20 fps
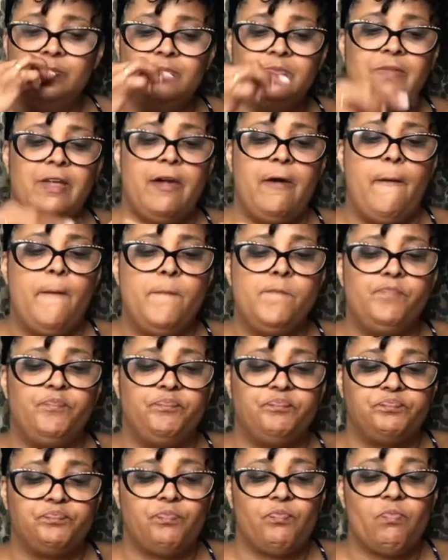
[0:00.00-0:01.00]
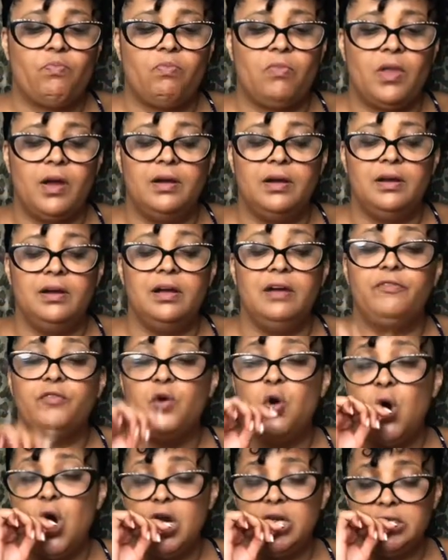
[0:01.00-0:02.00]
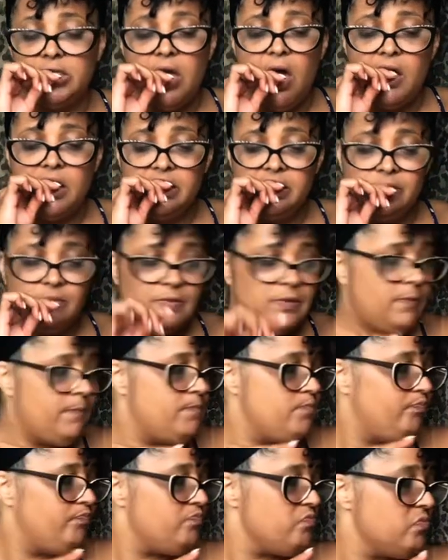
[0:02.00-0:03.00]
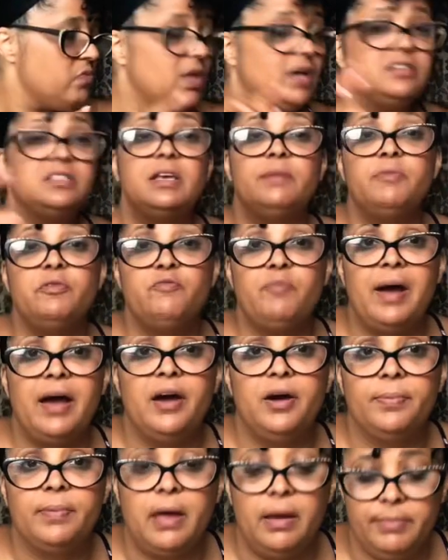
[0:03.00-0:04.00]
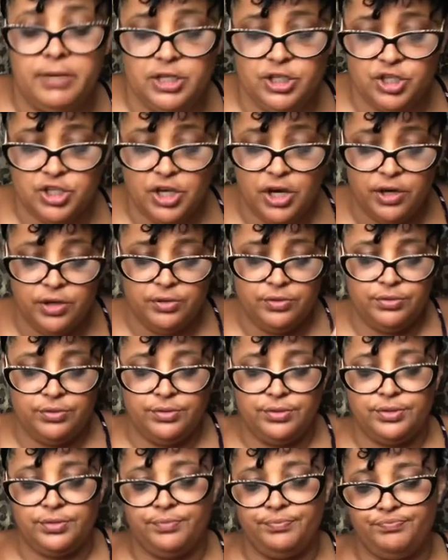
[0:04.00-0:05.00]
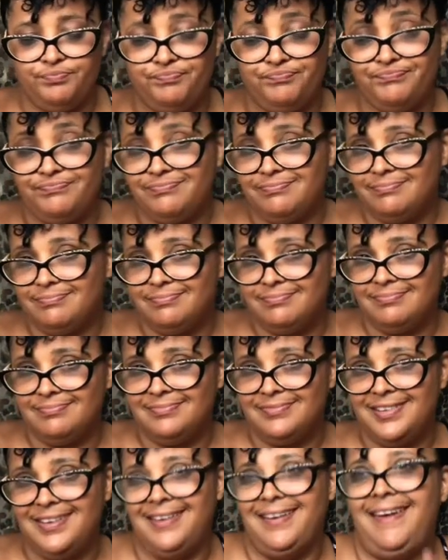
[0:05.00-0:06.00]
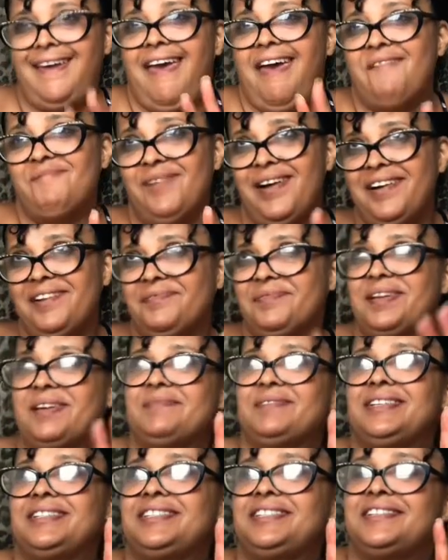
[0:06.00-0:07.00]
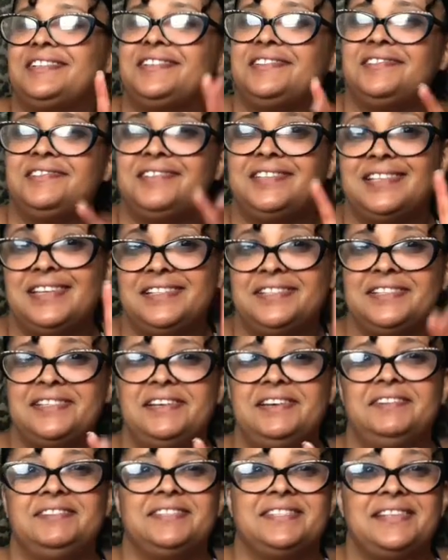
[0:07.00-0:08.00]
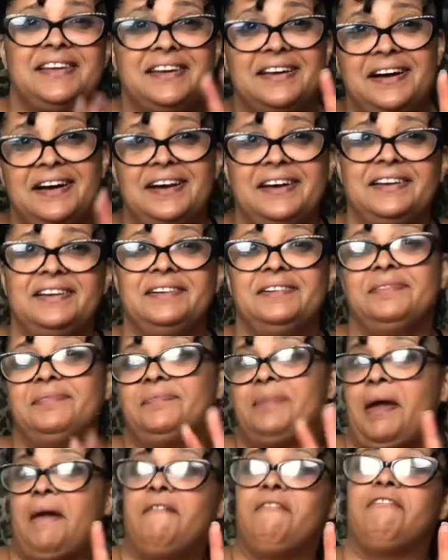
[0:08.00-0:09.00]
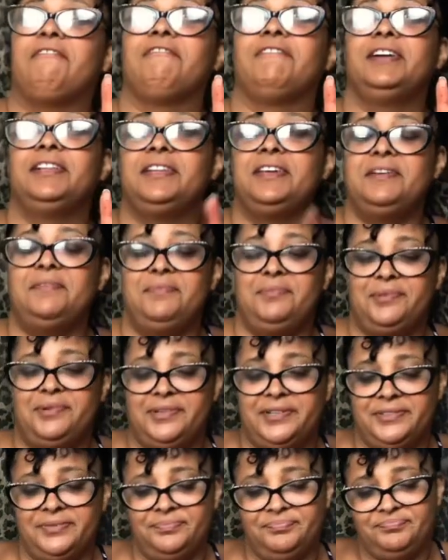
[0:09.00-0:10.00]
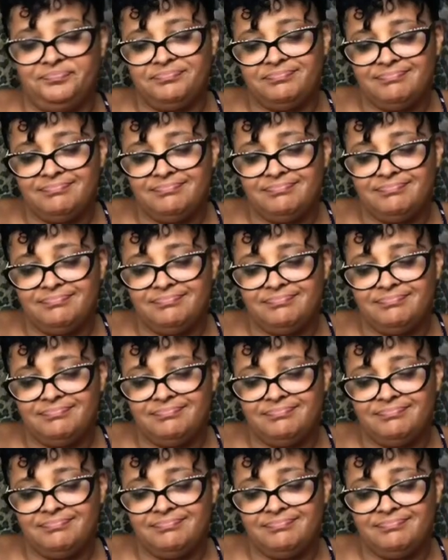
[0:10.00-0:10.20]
Now, of course, some of my upcoming shows, my upcoming shows, that sounds like I am really important.